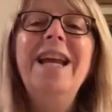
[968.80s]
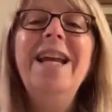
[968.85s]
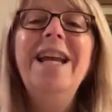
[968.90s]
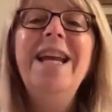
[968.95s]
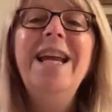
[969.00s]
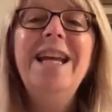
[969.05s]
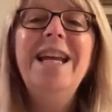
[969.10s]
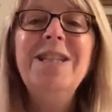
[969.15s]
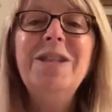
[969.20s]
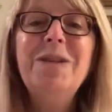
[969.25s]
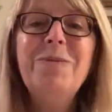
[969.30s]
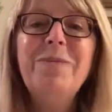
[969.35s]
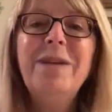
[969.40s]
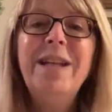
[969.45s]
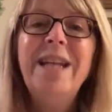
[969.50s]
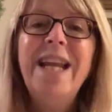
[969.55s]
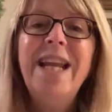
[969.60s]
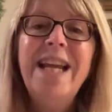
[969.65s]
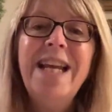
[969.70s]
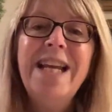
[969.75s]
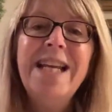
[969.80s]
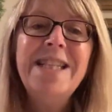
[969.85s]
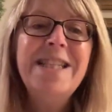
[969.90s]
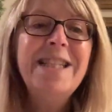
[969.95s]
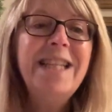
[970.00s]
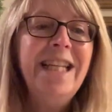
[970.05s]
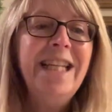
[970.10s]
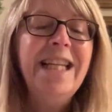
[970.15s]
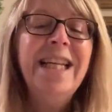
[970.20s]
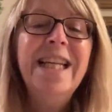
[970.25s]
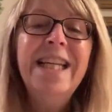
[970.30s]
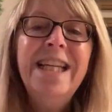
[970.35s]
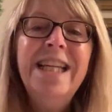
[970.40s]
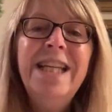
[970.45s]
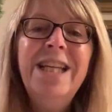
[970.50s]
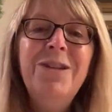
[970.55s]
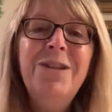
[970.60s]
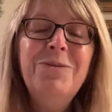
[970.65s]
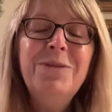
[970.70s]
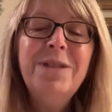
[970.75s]
has been asking,
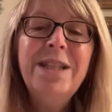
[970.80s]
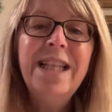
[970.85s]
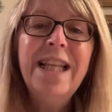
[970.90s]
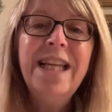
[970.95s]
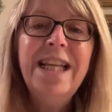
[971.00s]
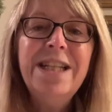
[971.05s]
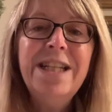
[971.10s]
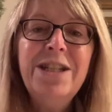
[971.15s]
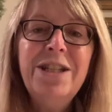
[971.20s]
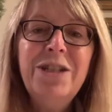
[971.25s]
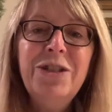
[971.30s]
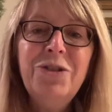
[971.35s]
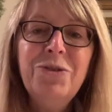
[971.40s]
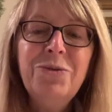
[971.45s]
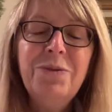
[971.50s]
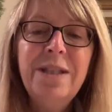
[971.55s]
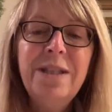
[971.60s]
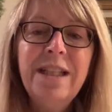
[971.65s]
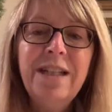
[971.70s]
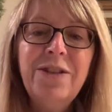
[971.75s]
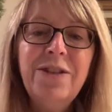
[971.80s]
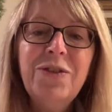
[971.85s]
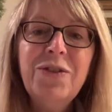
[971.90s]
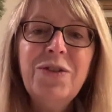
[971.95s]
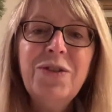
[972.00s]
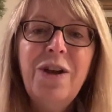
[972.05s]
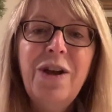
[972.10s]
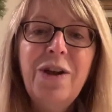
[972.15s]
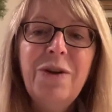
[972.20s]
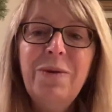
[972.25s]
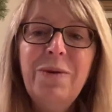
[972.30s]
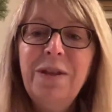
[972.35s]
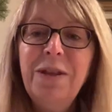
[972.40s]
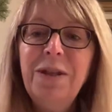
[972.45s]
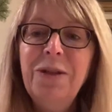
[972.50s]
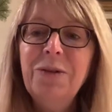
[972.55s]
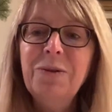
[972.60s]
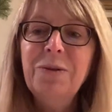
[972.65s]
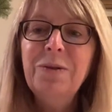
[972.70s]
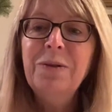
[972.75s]
he would like to do a little song with
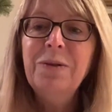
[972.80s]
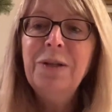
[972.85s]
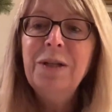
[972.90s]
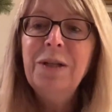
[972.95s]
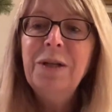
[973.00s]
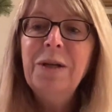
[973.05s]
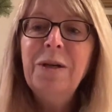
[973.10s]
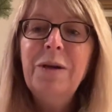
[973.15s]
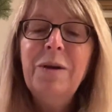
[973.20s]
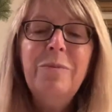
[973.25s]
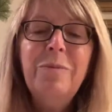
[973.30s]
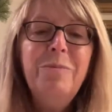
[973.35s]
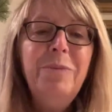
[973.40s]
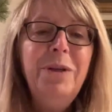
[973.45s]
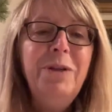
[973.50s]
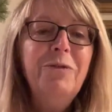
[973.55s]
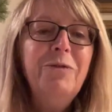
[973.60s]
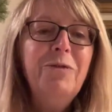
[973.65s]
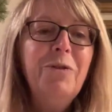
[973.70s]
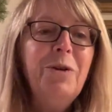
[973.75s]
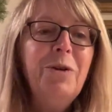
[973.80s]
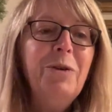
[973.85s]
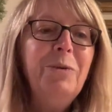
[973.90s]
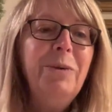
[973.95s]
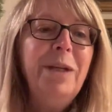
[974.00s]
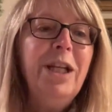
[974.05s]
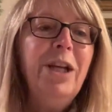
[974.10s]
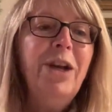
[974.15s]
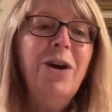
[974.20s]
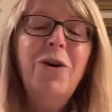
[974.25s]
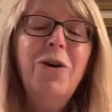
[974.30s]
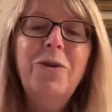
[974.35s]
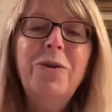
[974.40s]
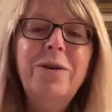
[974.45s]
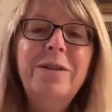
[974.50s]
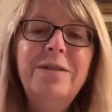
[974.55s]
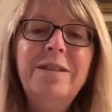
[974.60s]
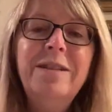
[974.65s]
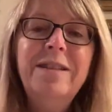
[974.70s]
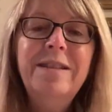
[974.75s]
you before we go.